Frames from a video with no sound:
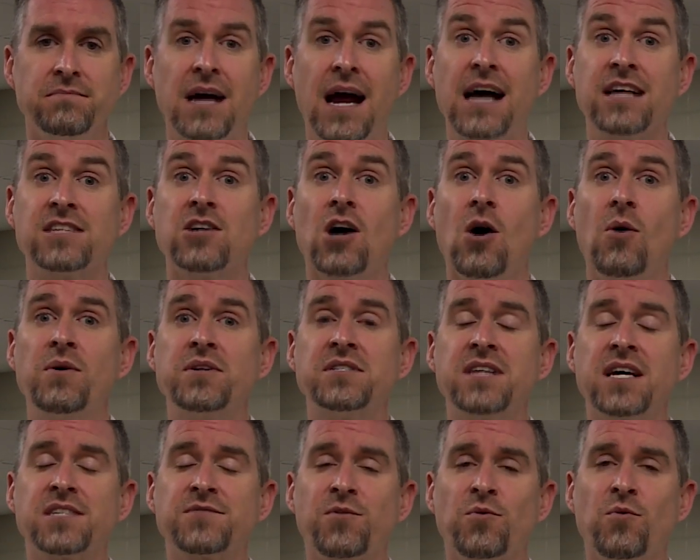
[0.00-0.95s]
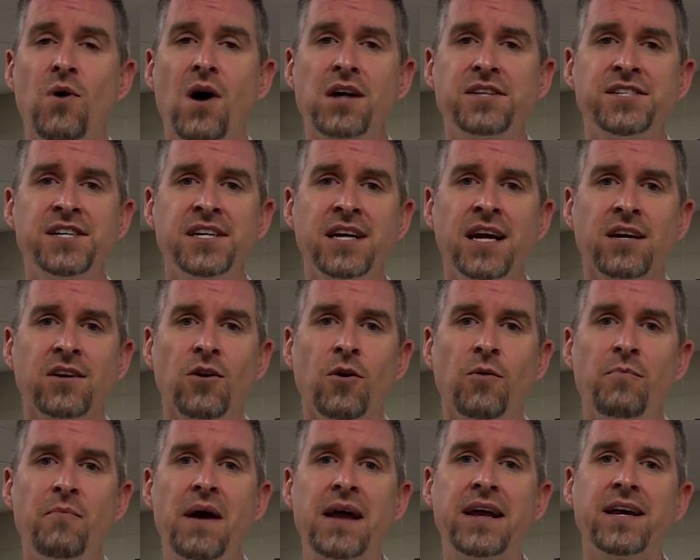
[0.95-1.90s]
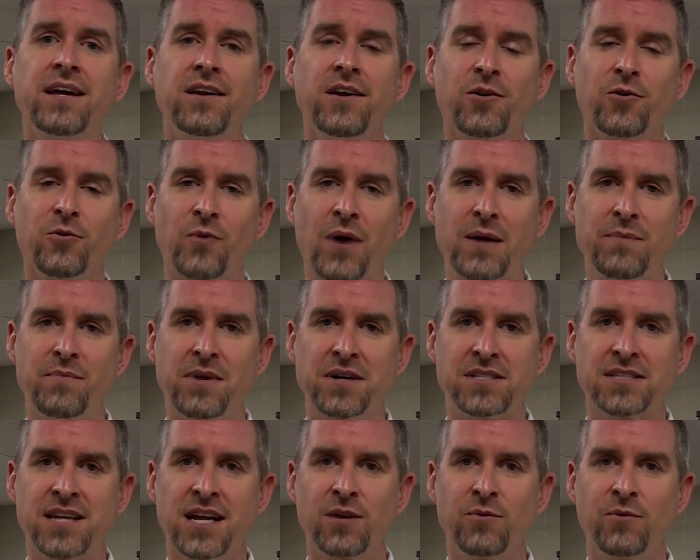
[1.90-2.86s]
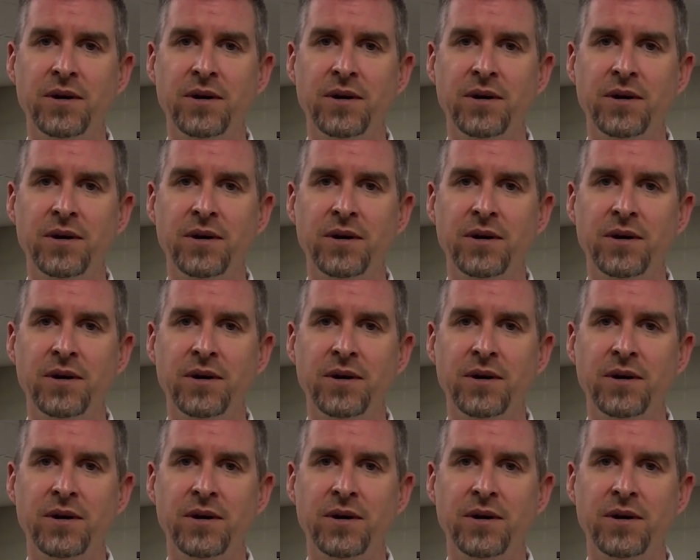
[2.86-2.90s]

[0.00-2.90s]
As always, thanks for watching and go make it a great Mustang